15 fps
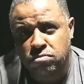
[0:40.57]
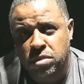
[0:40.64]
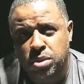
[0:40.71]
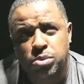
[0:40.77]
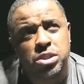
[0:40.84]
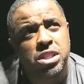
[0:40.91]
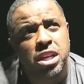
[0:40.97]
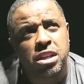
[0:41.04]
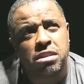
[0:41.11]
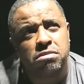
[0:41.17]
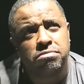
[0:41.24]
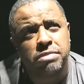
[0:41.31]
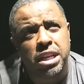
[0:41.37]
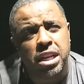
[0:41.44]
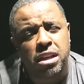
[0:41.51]
Was I?
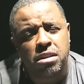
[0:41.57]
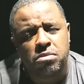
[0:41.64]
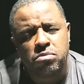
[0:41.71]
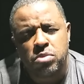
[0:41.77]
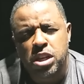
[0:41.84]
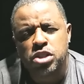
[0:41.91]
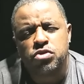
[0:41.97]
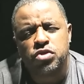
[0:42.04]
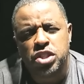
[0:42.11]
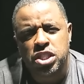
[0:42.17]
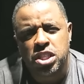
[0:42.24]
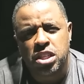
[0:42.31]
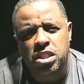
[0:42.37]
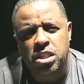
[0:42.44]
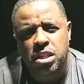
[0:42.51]
Yeah, West
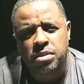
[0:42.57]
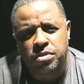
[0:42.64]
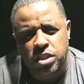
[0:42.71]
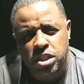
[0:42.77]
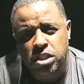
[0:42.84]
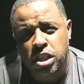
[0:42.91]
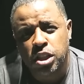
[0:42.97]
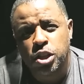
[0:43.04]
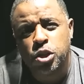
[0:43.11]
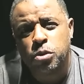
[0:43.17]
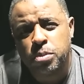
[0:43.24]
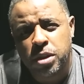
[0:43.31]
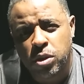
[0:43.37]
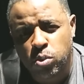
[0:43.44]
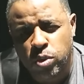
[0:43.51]
Virginia. Just a little
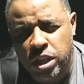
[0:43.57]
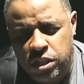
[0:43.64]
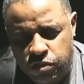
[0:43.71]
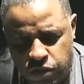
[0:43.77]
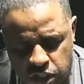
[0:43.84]
bit of West